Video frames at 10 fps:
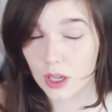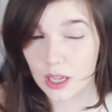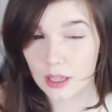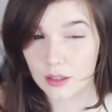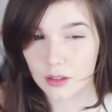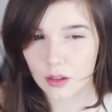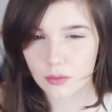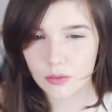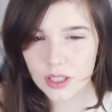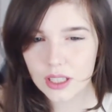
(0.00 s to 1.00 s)
and I
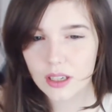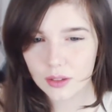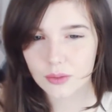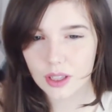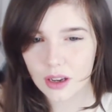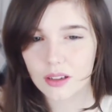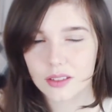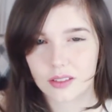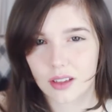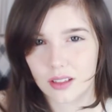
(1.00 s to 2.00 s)
really love the
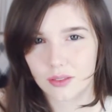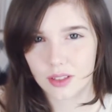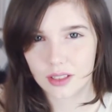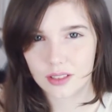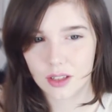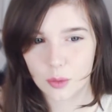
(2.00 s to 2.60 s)
art style of this.